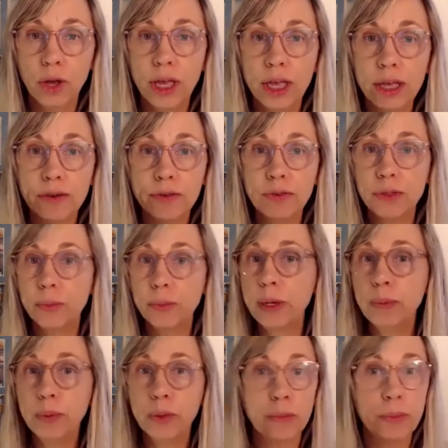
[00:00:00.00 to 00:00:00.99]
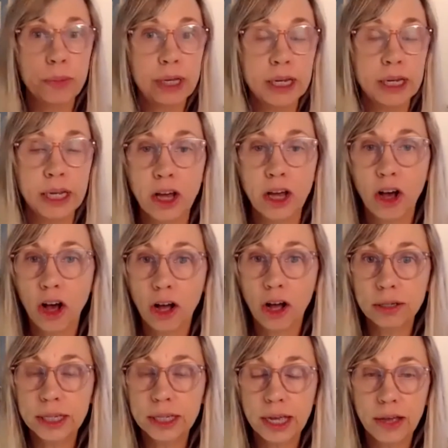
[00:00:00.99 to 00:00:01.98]
if the people are meeting all
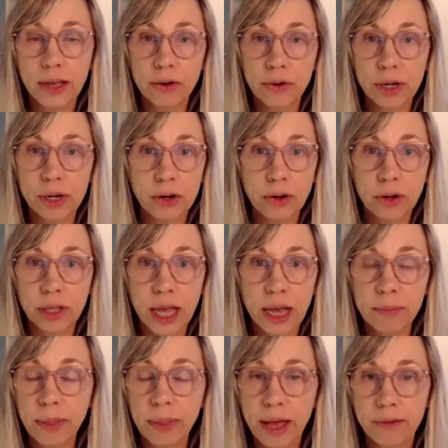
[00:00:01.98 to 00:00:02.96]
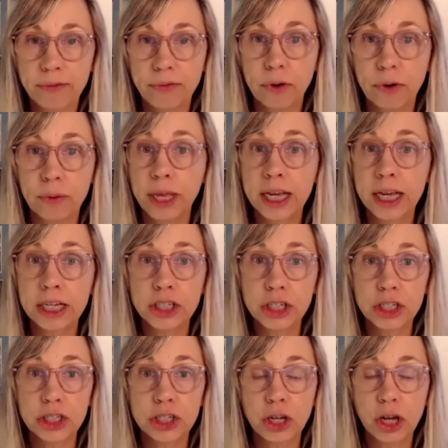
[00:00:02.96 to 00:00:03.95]
together in an online platform like I
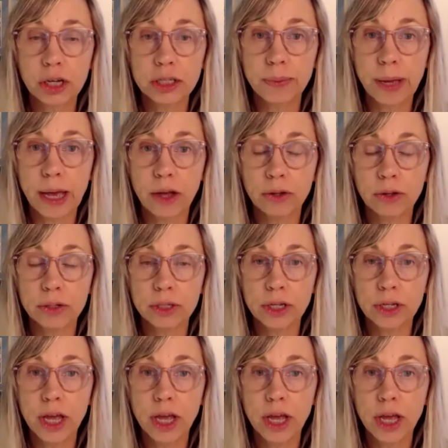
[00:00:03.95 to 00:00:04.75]
just talked about,